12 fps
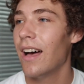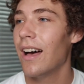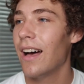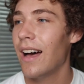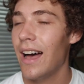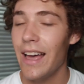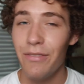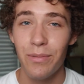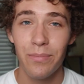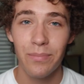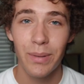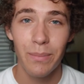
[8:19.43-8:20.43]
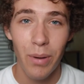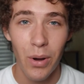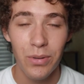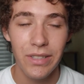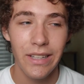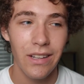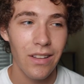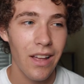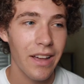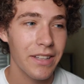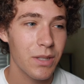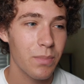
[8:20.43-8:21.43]
I haven't been posting a
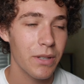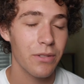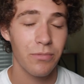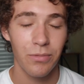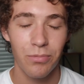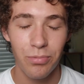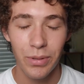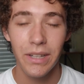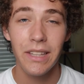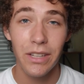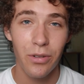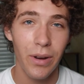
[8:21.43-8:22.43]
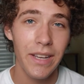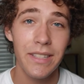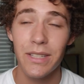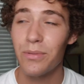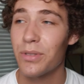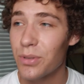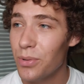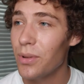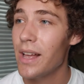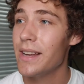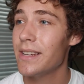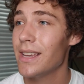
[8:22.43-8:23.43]
lot. It's been really crazy with
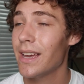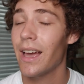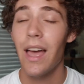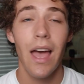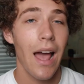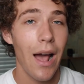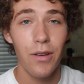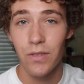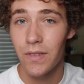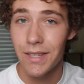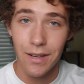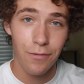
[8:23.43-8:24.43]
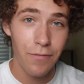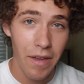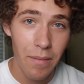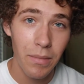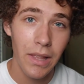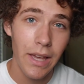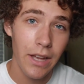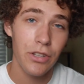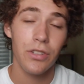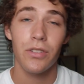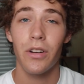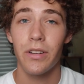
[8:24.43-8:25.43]
school ending. I was visiting family. I
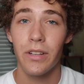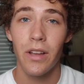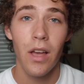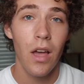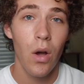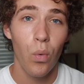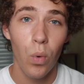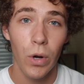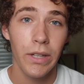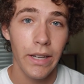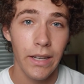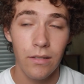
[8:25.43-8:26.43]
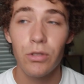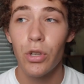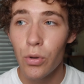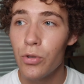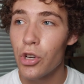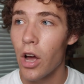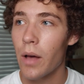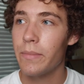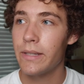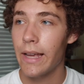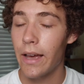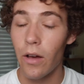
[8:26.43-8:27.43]
just started working 2
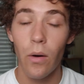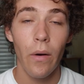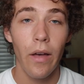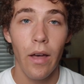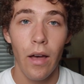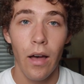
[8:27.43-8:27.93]
jobs now.